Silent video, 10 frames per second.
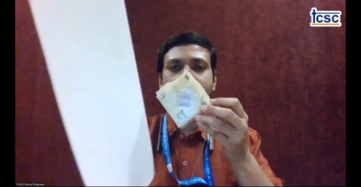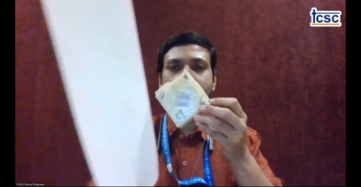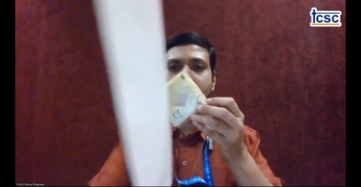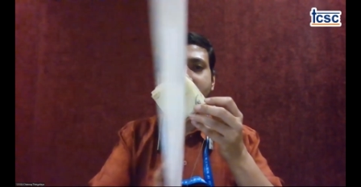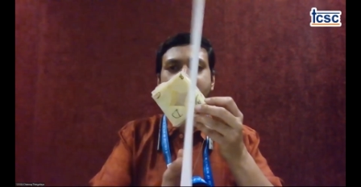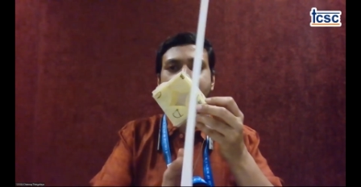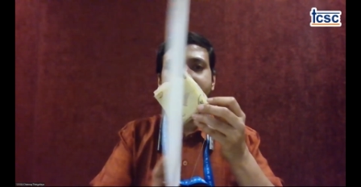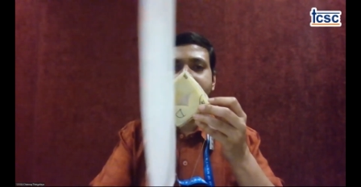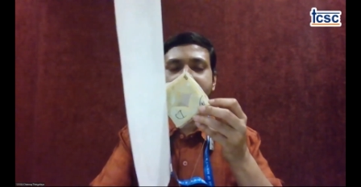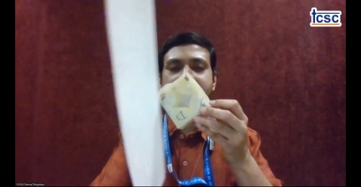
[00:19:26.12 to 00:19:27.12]
two mirror
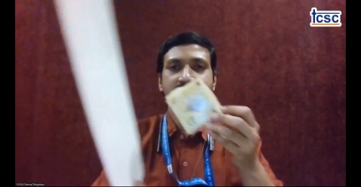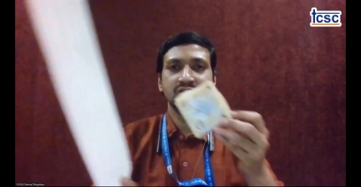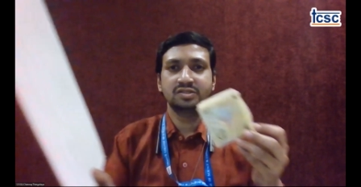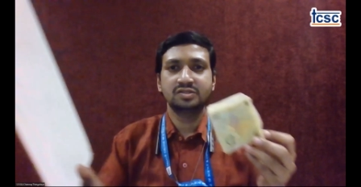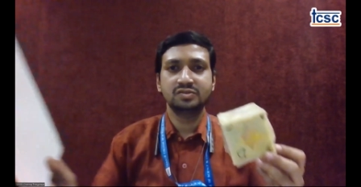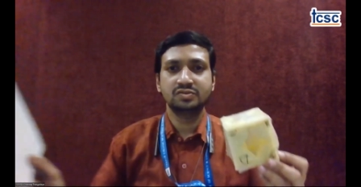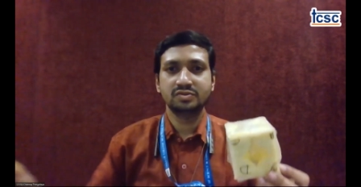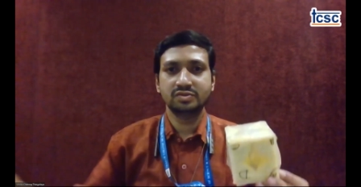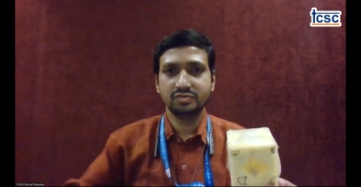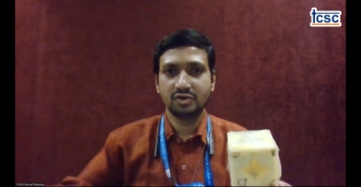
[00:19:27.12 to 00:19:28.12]
images
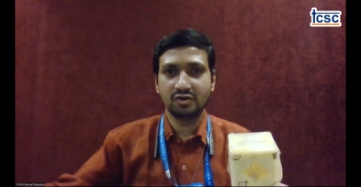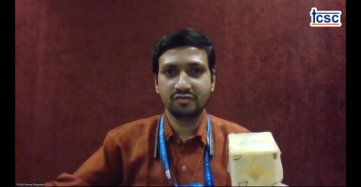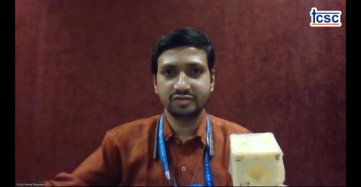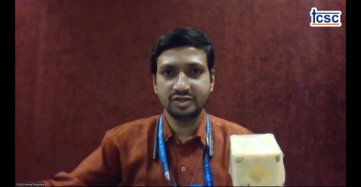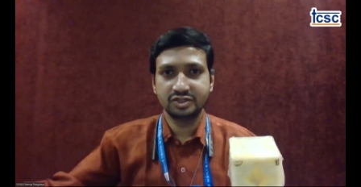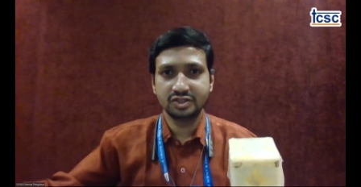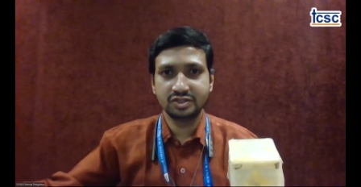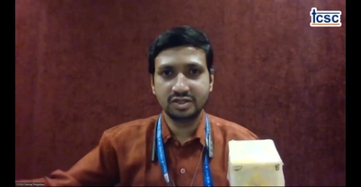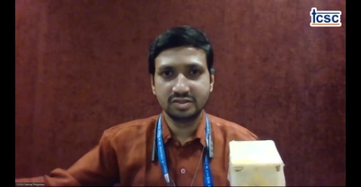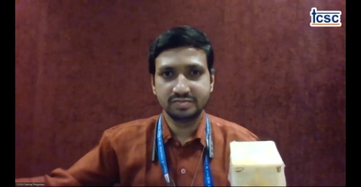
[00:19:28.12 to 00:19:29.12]
of each
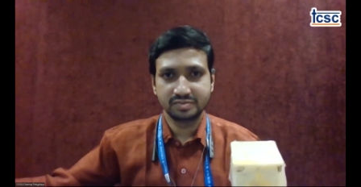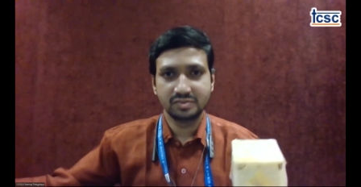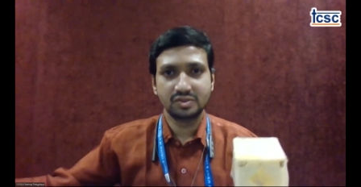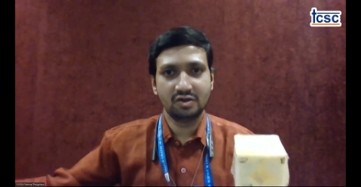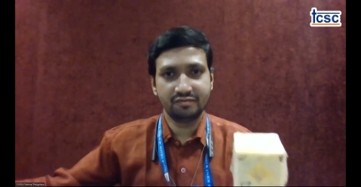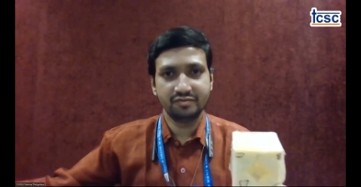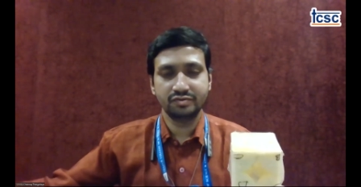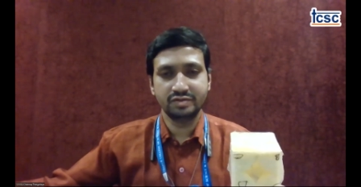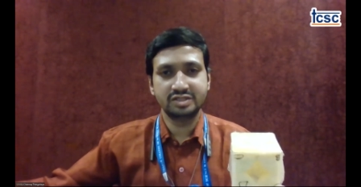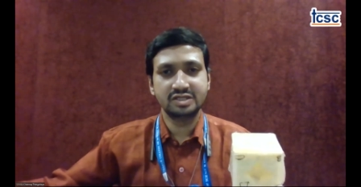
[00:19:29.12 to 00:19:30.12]
other of
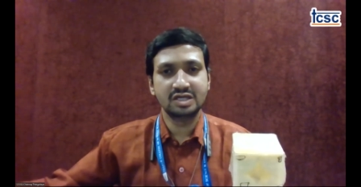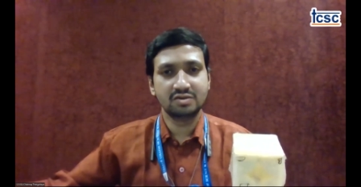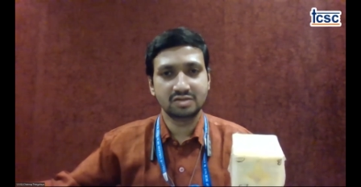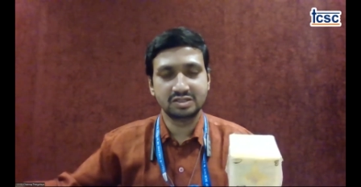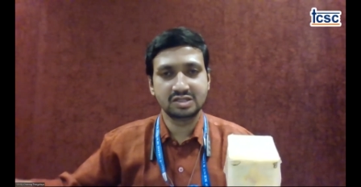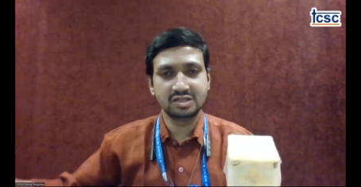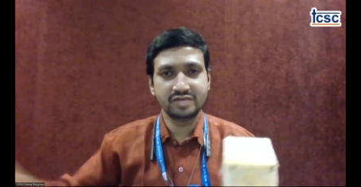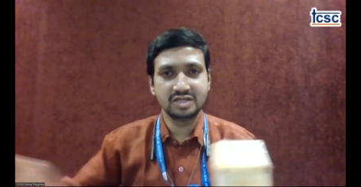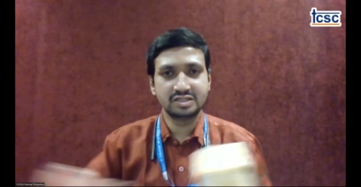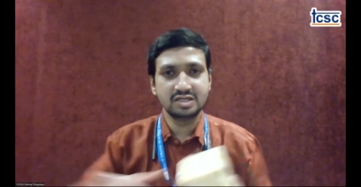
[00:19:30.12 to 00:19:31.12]
our unit cell or crystal
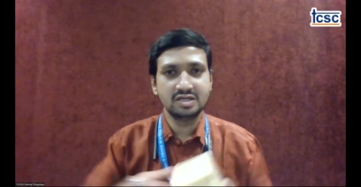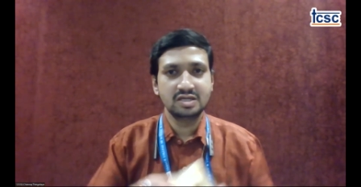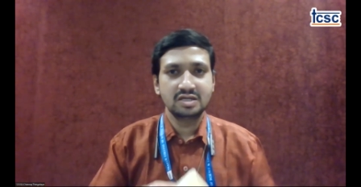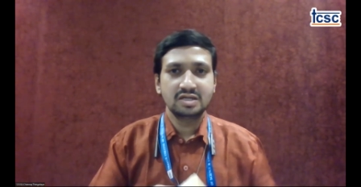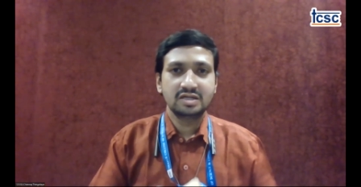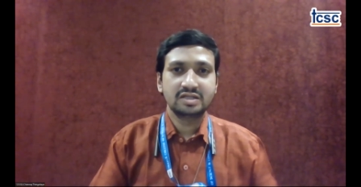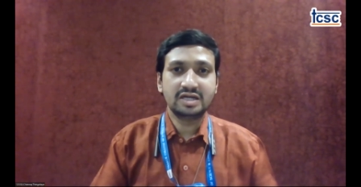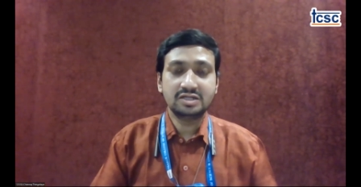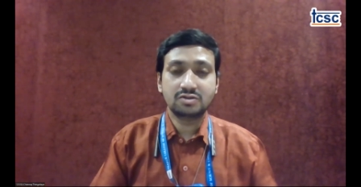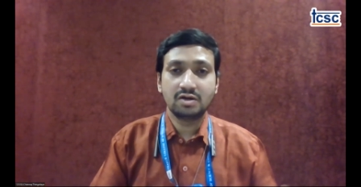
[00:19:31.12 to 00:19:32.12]
we can say
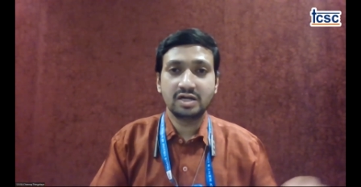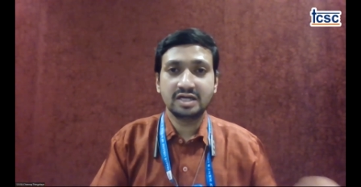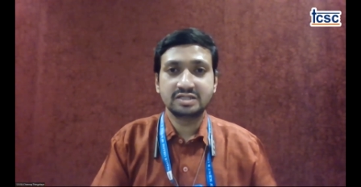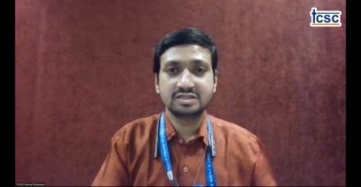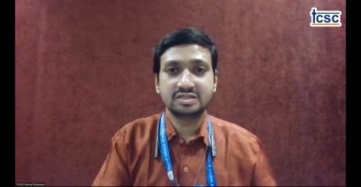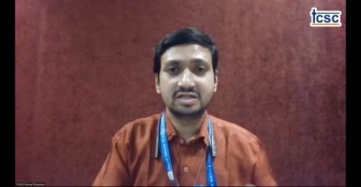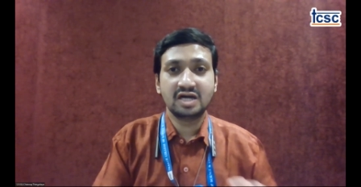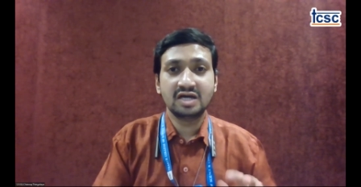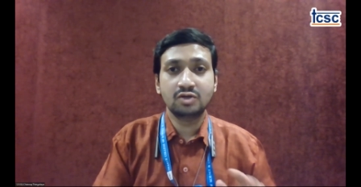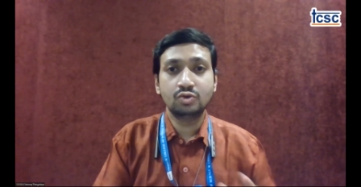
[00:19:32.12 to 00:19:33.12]
that is called as
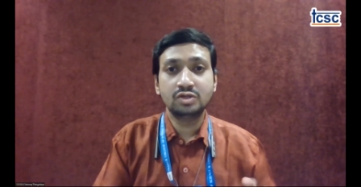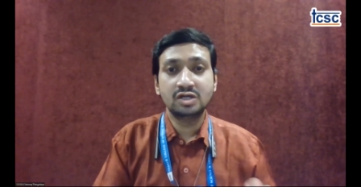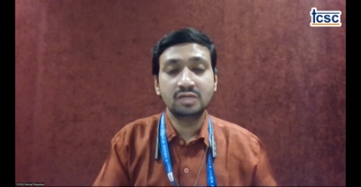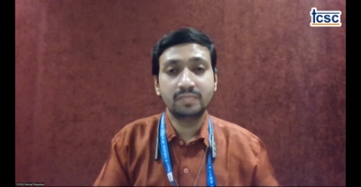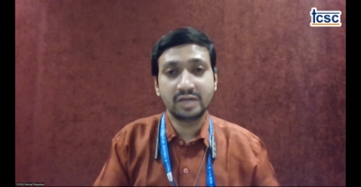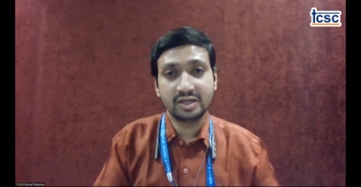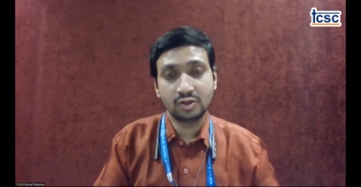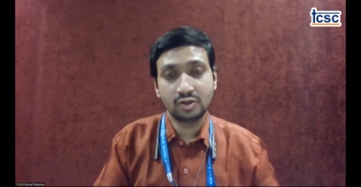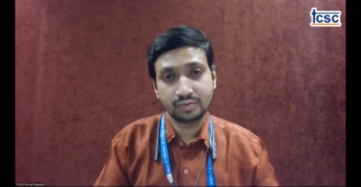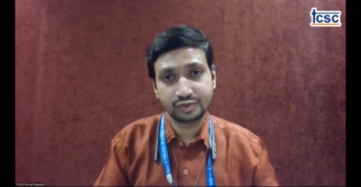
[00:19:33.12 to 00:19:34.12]
diagonal
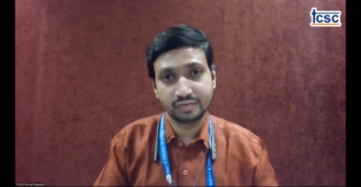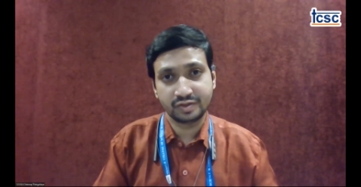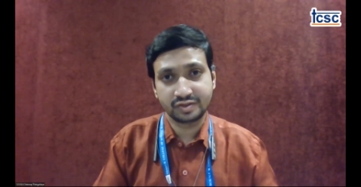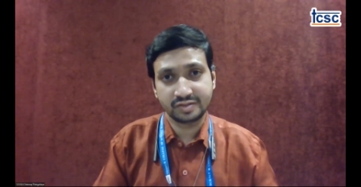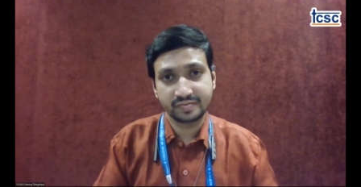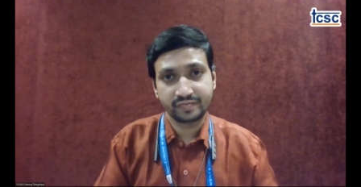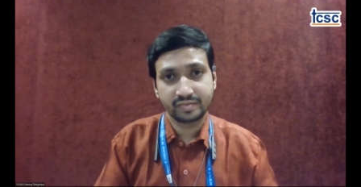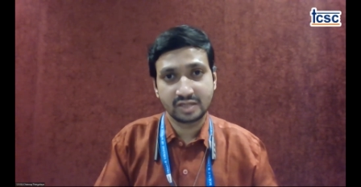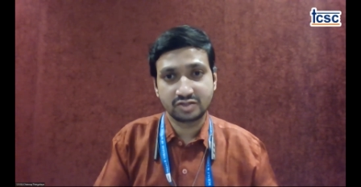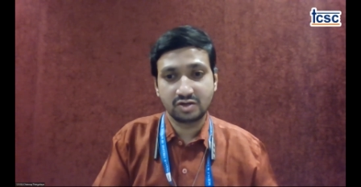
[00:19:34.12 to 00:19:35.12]
plane of symmetry
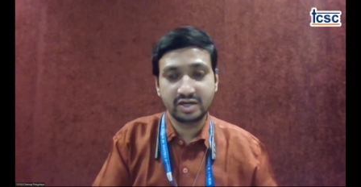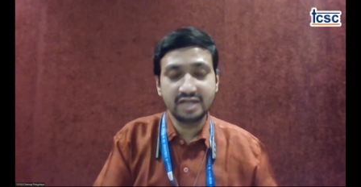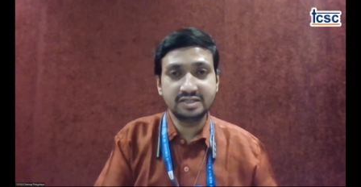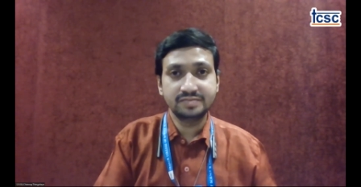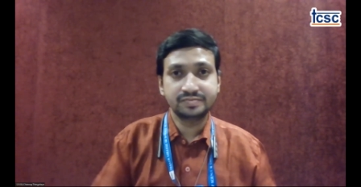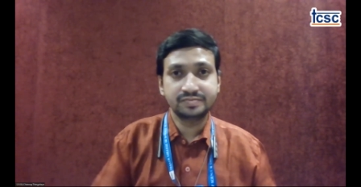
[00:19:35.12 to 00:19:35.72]
it's called as